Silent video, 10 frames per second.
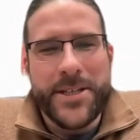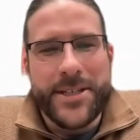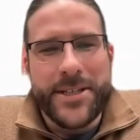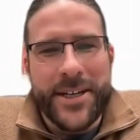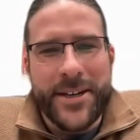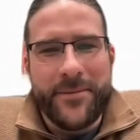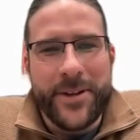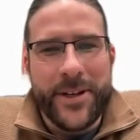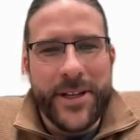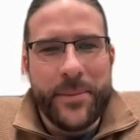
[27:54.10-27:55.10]
Daena. I
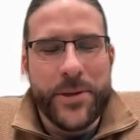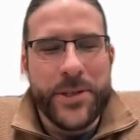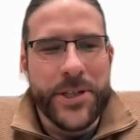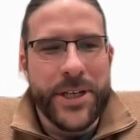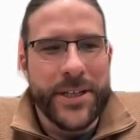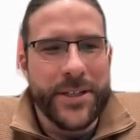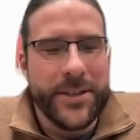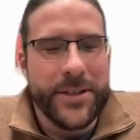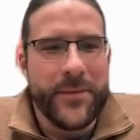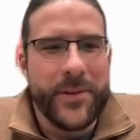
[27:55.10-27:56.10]
really appreciate
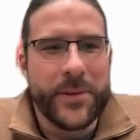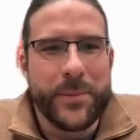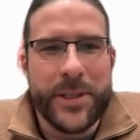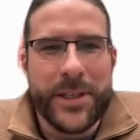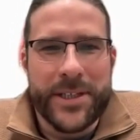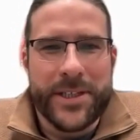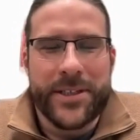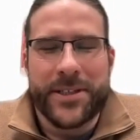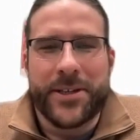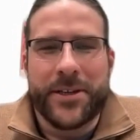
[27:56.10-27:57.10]
the vulnerability,
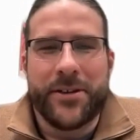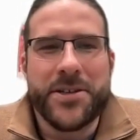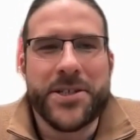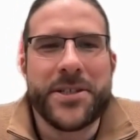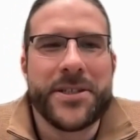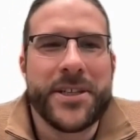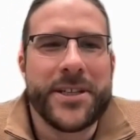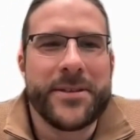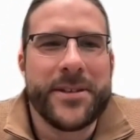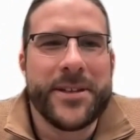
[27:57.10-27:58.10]
the courage
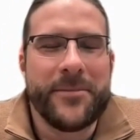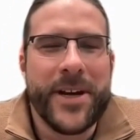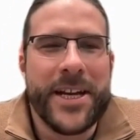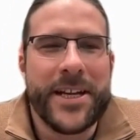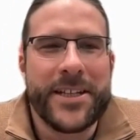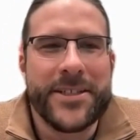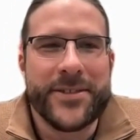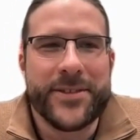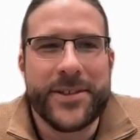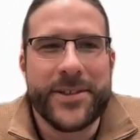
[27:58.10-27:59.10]
in wading
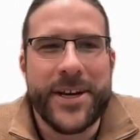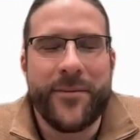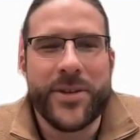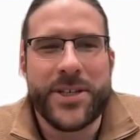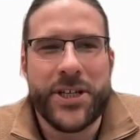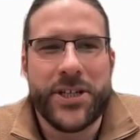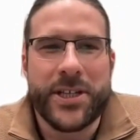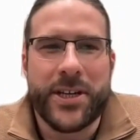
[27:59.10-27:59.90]
into a conversation that I